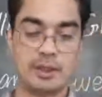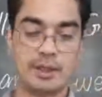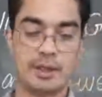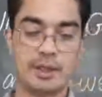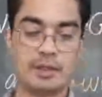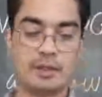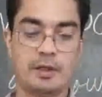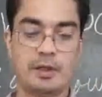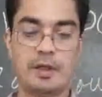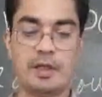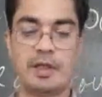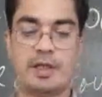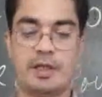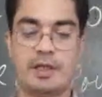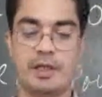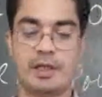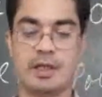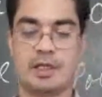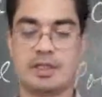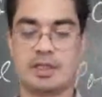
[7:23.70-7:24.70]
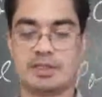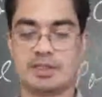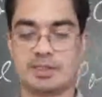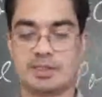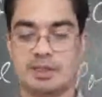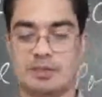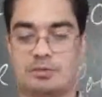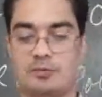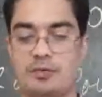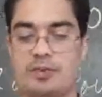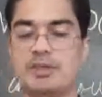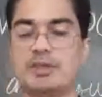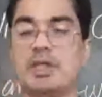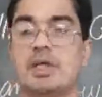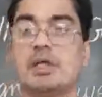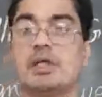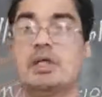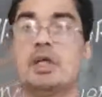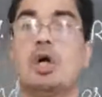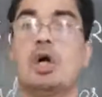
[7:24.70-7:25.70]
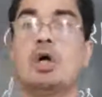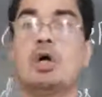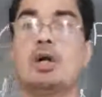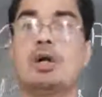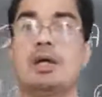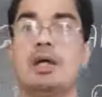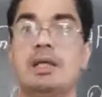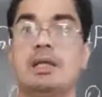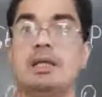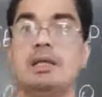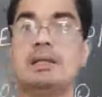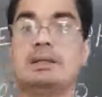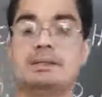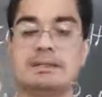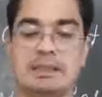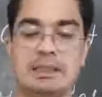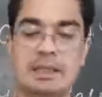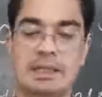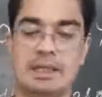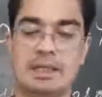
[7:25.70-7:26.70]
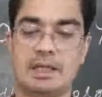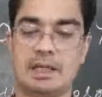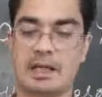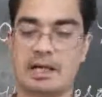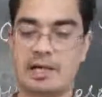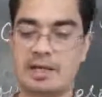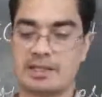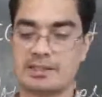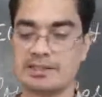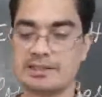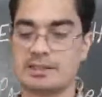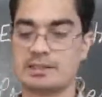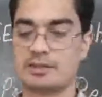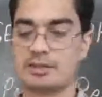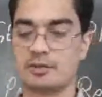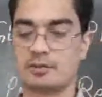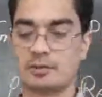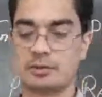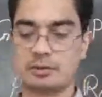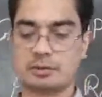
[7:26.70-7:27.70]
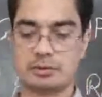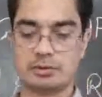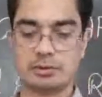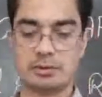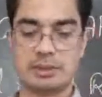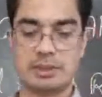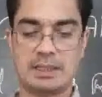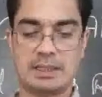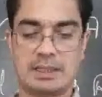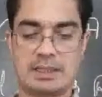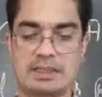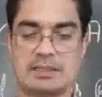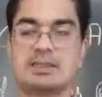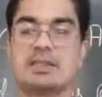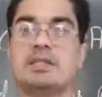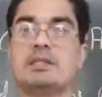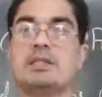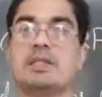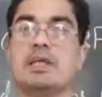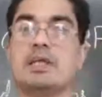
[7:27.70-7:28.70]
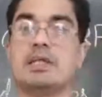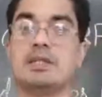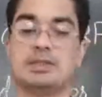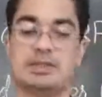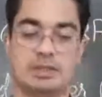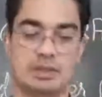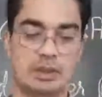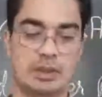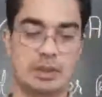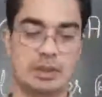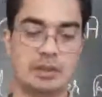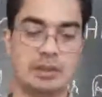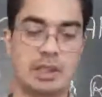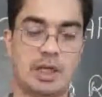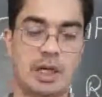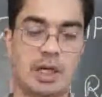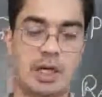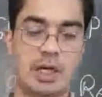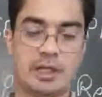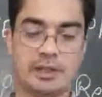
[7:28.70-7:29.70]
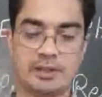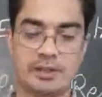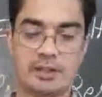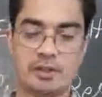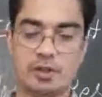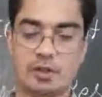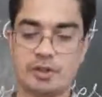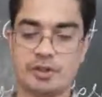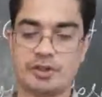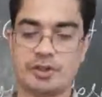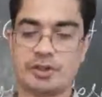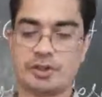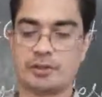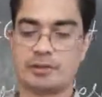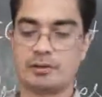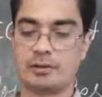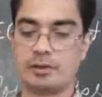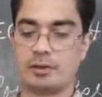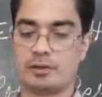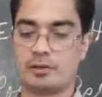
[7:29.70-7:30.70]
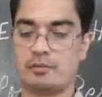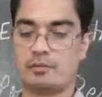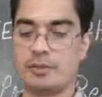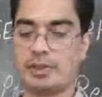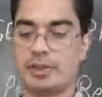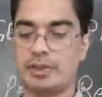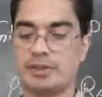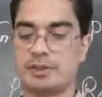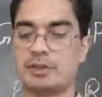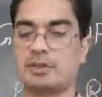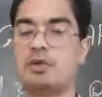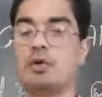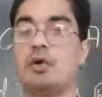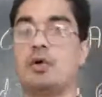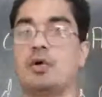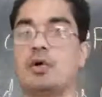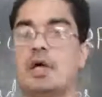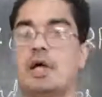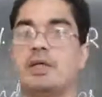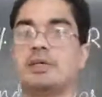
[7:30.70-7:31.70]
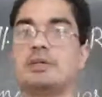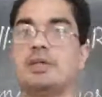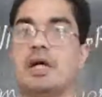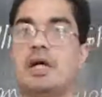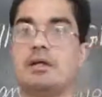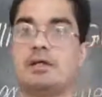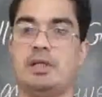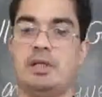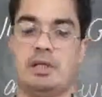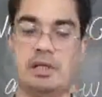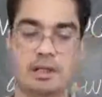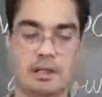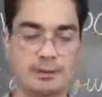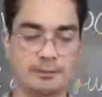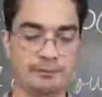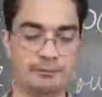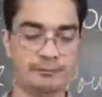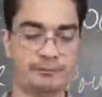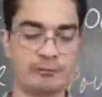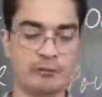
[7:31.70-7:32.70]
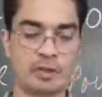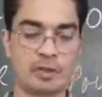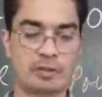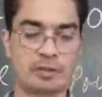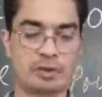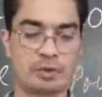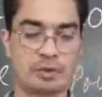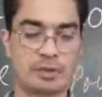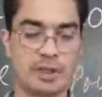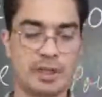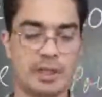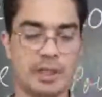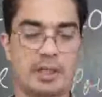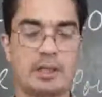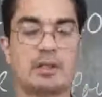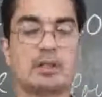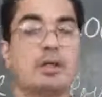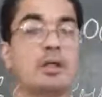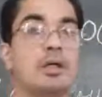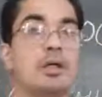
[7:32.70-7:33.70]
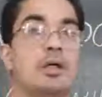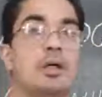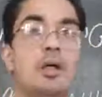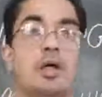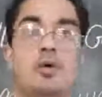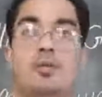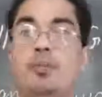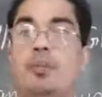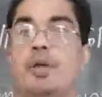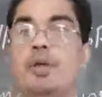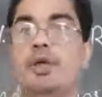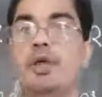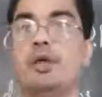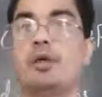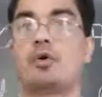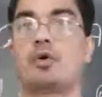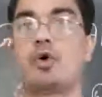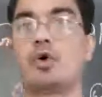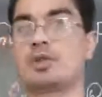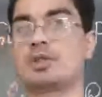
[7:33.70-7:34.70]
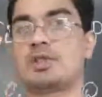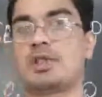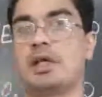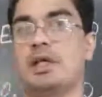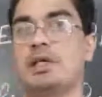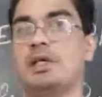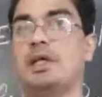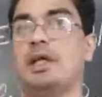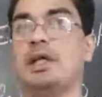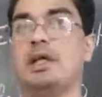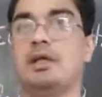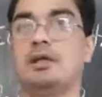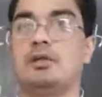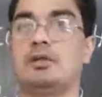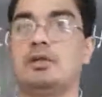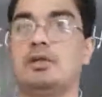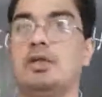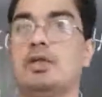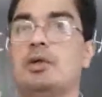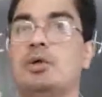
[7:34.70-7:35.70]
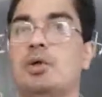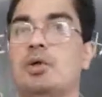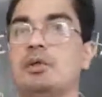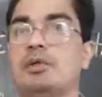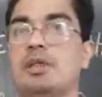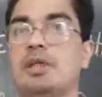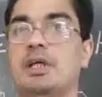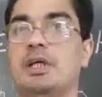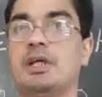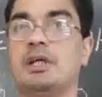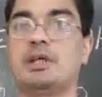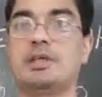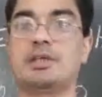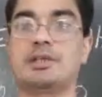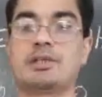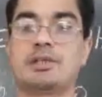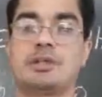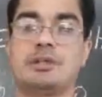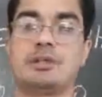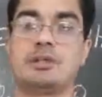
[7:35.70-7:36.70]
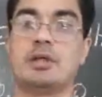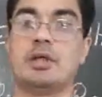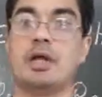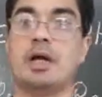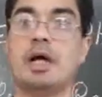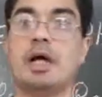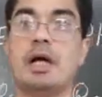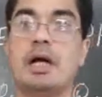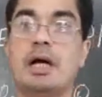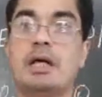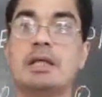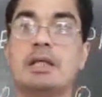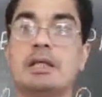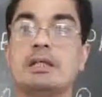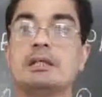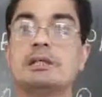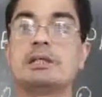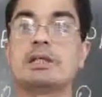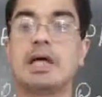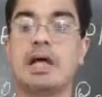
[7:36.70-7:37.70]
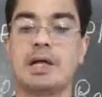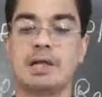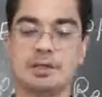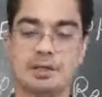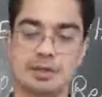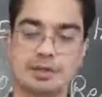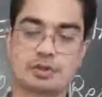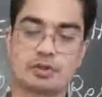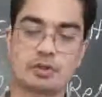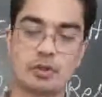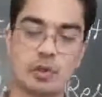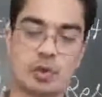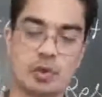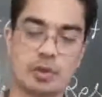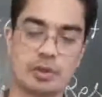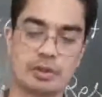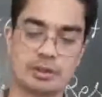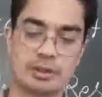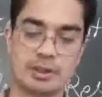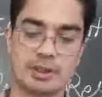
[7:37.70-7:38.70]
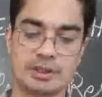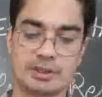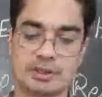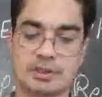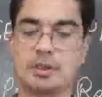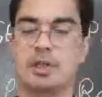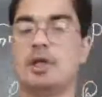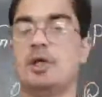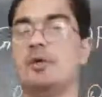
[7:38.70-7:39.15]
in areas which are not easily accessible, such as the Arctic Ocean bed or Antarctica. So there are many rocks are there on the earth, and inside this rock these